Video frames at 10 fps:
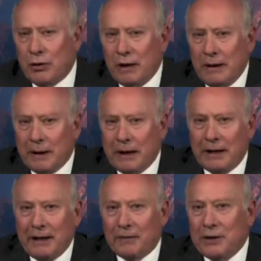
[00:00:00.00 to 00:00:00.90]
So
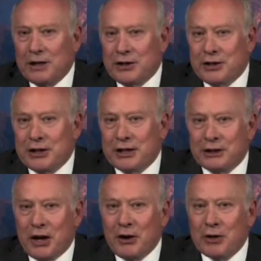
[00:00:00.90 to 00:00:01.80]
if these
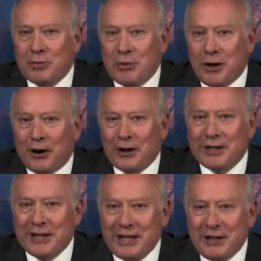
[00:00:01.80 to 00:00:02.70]
congressmen
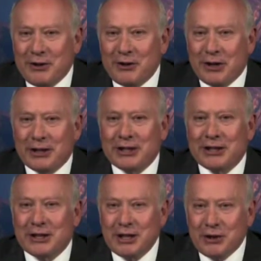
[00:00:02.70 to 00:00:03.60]
are listening to
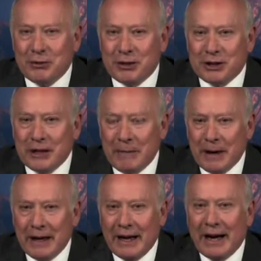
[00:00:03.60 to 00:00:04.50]
their
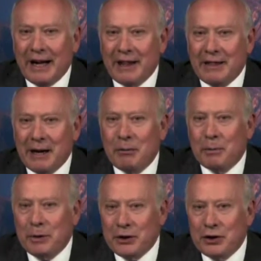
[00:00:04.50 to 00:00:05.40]
constituents,
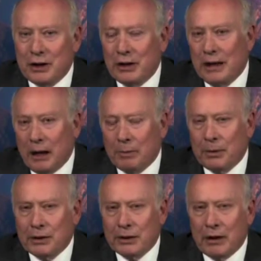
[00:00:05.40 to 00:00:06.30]
they will pitch in and
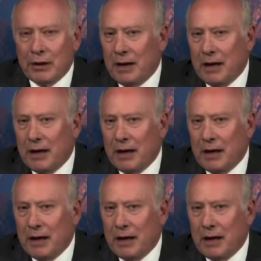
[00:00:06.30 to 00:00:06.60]
help us.